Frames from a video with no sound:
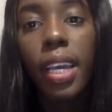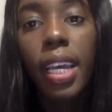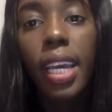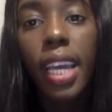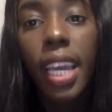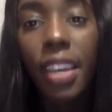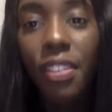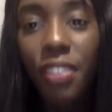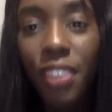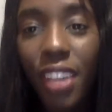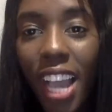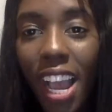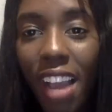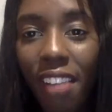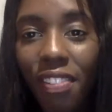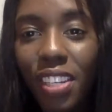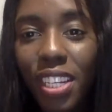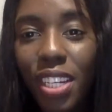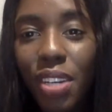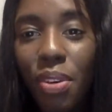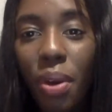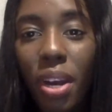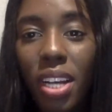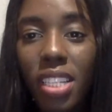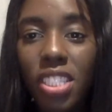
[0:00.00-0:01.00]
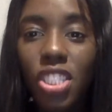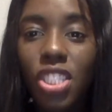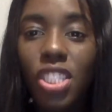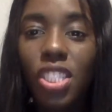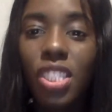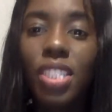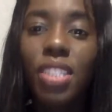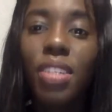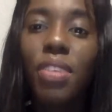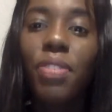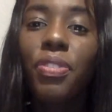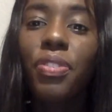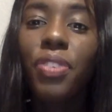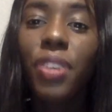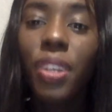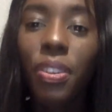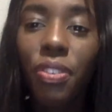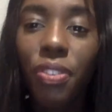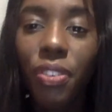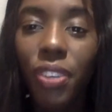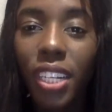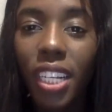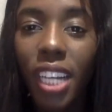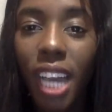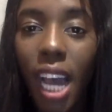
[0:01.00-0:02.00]
If you have any questions, feel
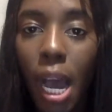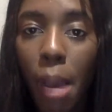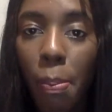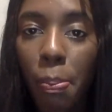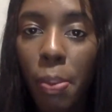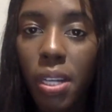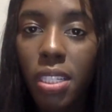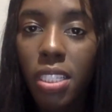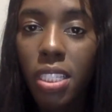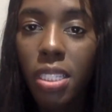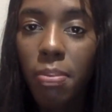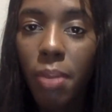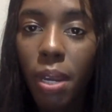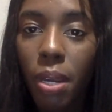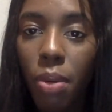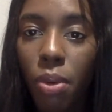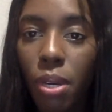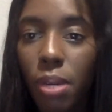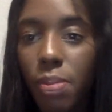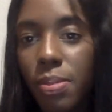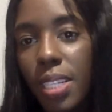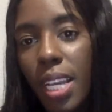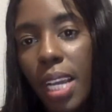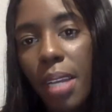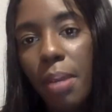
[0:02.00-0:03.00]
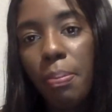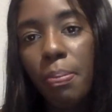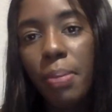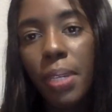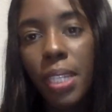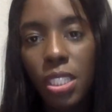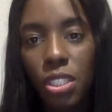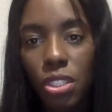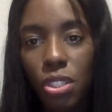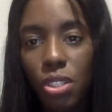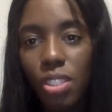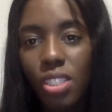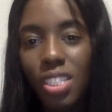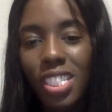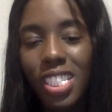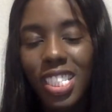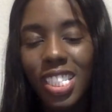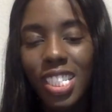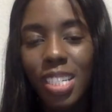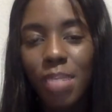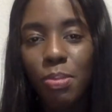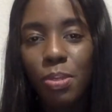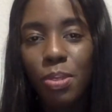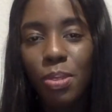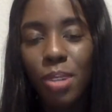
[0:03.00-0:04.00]
free to hop onto my website. Be sure to
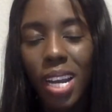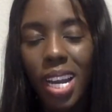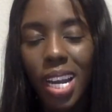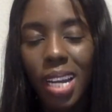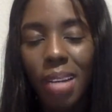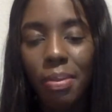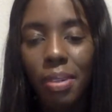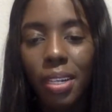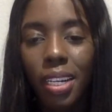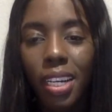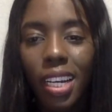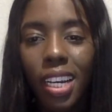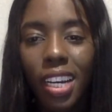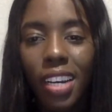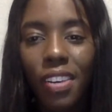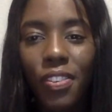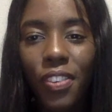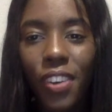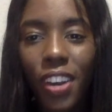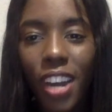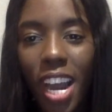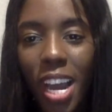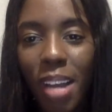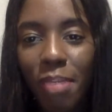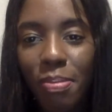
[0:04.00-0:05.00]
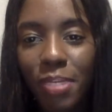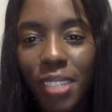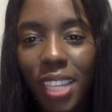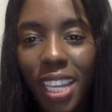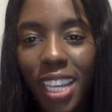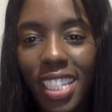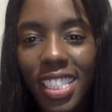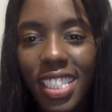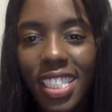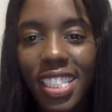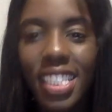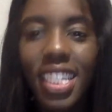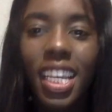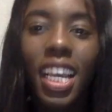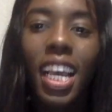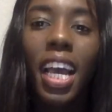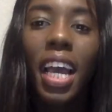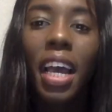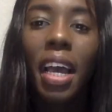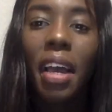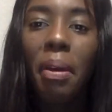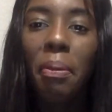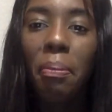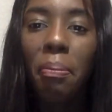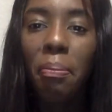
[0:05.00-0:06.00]
subscribe for updates.
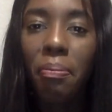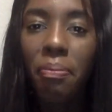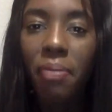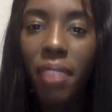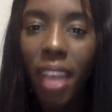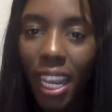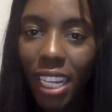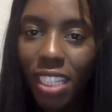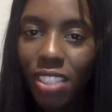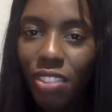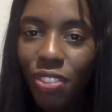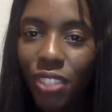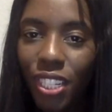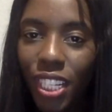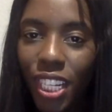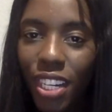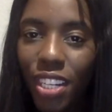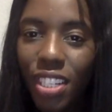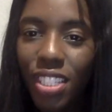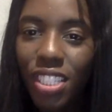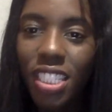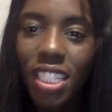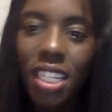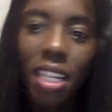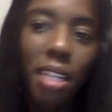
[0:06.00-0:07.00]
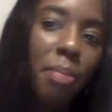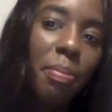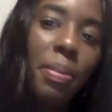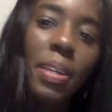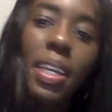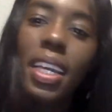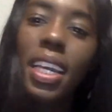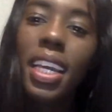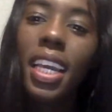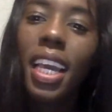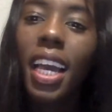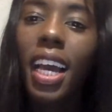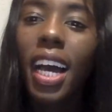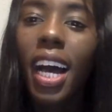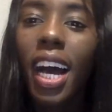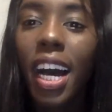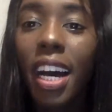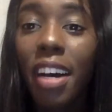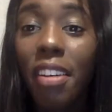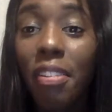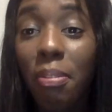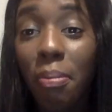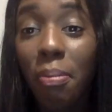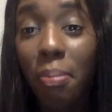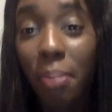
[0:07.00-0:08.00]
Next video is going to be
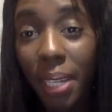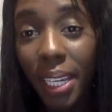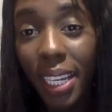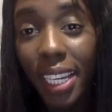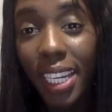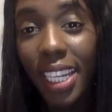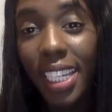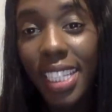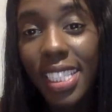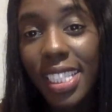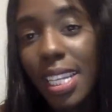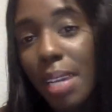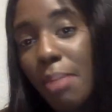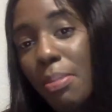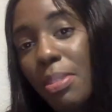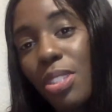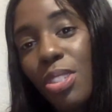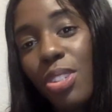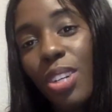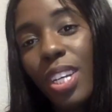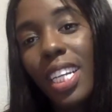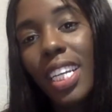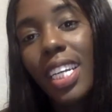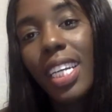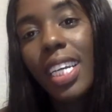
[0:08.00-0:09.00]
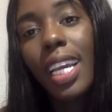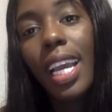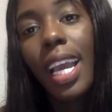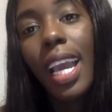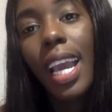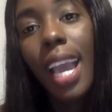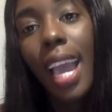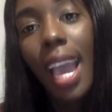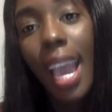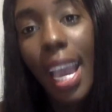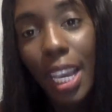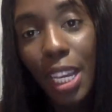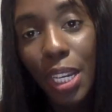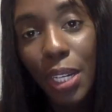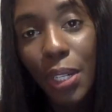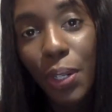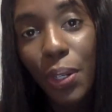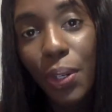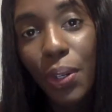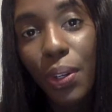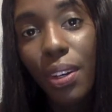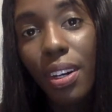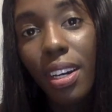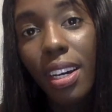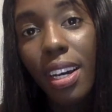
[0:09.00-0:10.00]
of me demonstrating
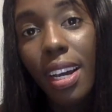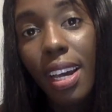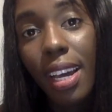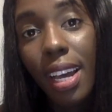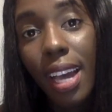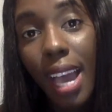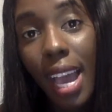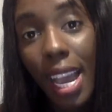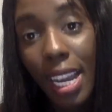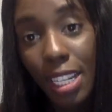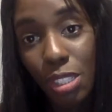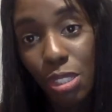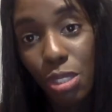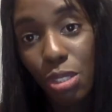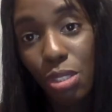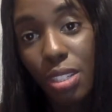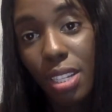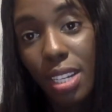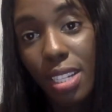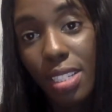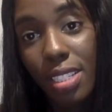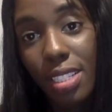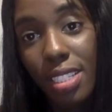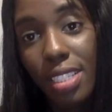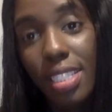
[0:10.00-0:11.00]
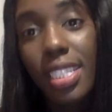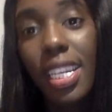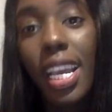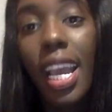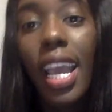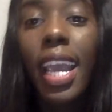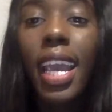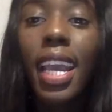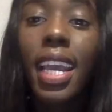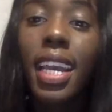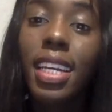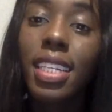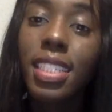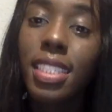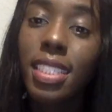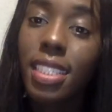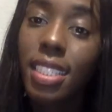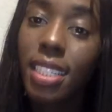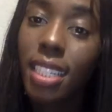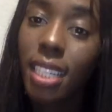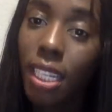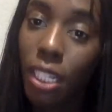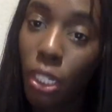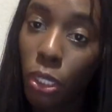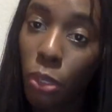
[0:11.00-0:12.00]
ankle exercises, and
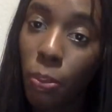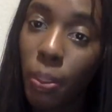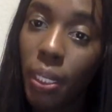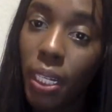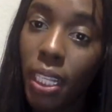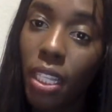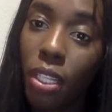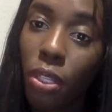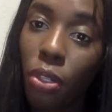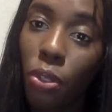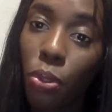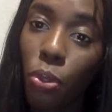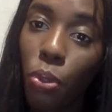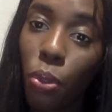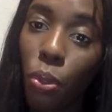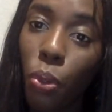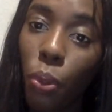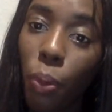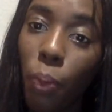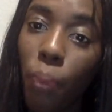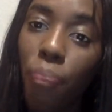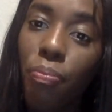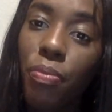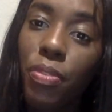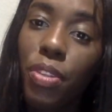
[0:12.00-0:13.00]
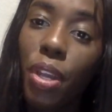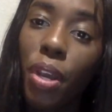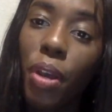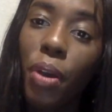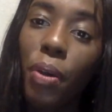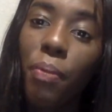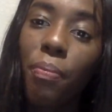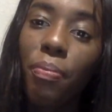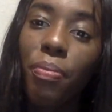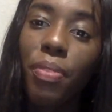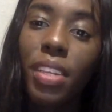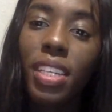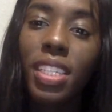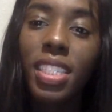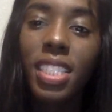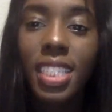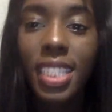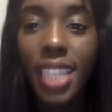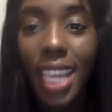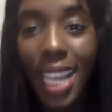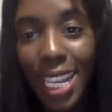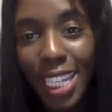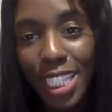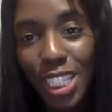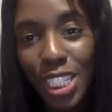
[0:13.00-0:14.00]
it'll be a little cool. So
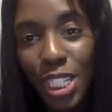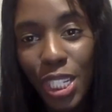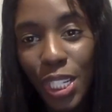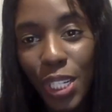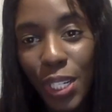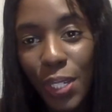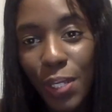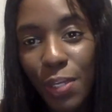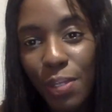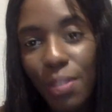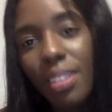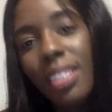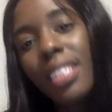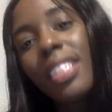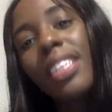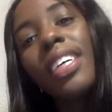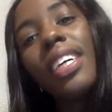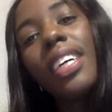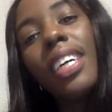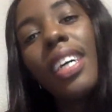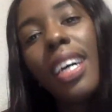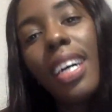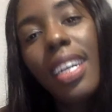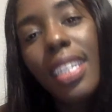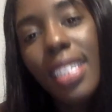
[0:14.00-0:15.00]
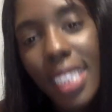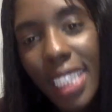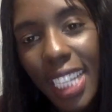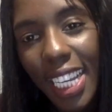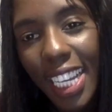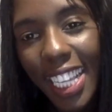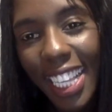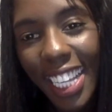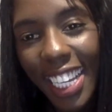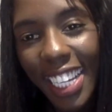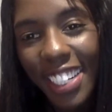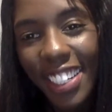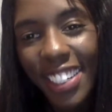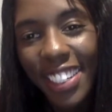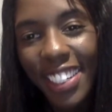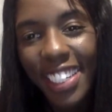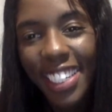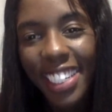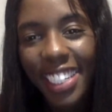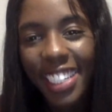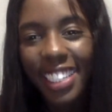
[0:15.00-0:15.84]
stay tuned. See you later.